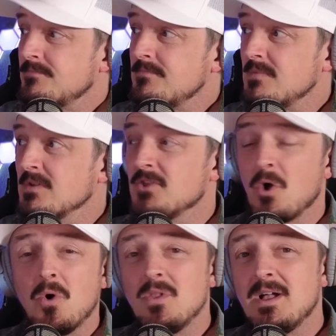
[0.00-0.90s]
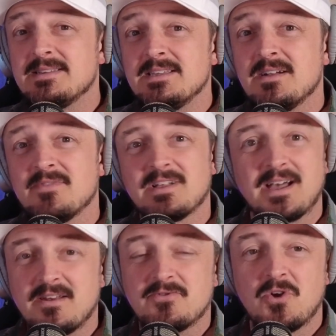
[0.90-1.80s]
The whole idea of like, I
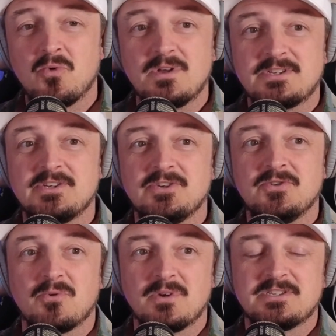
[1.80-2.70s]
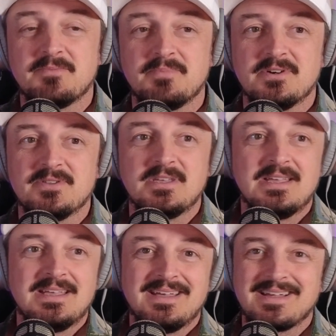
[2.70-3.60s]
don't know what to do or what to build,
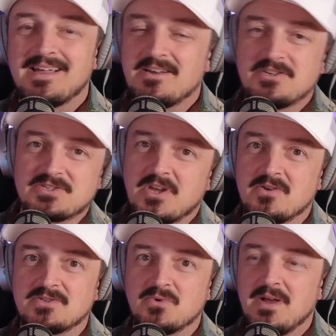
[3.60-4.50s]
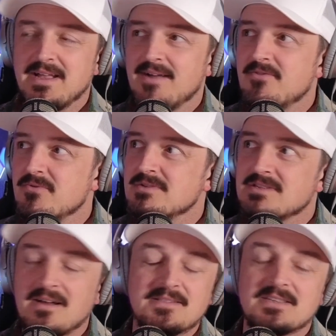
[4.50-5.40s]
it kind of just goes away. Everyone's
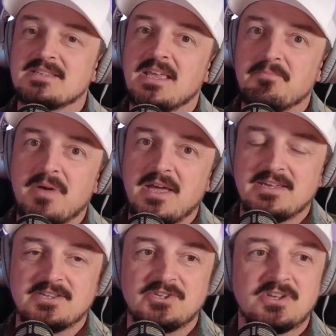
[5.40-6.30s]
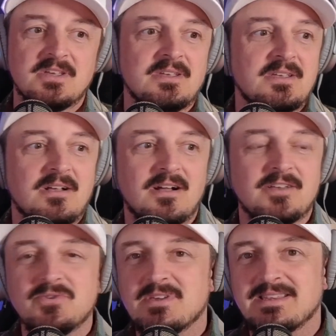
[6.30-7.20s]
on the same page.
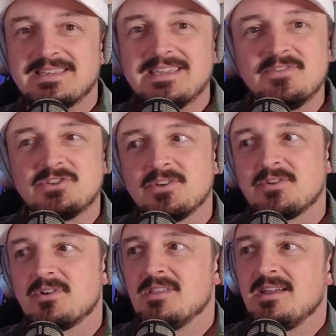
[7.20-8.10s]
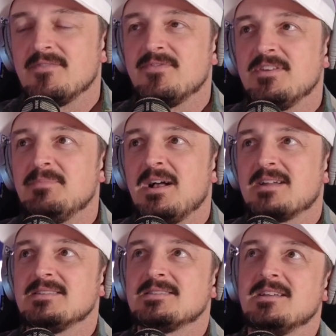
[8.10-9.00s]
You can give each other a lot of feedback
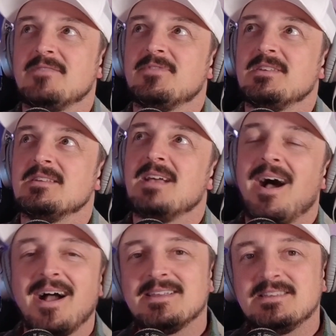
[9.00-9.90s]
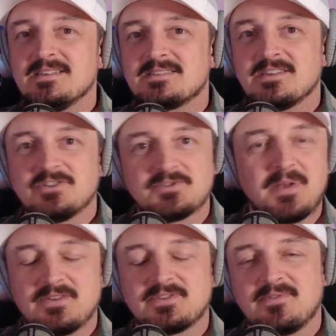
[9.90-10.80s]
and stuff, and ideas can just
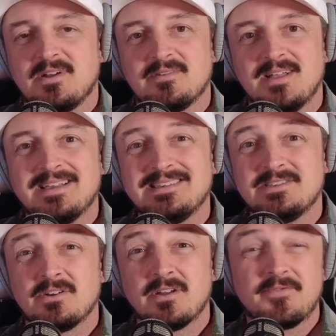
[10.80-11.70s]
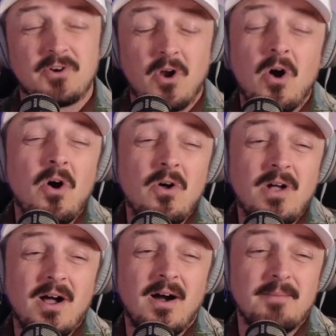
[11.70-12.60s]
bounce around a lot easier if you're all
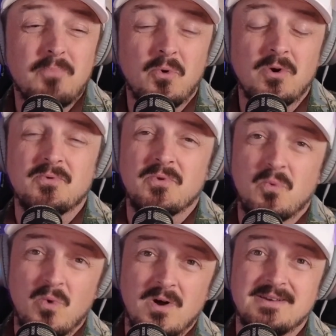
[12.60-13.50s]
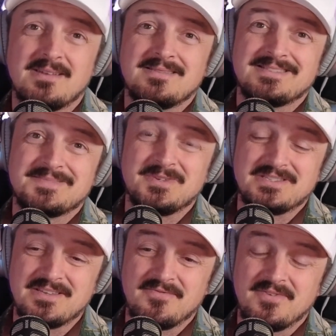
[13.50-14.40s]
on board with one
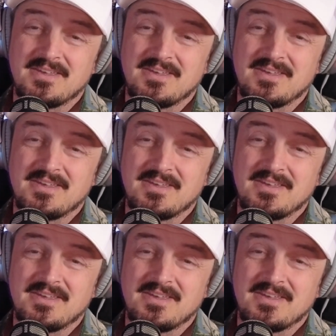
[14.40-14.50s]
specific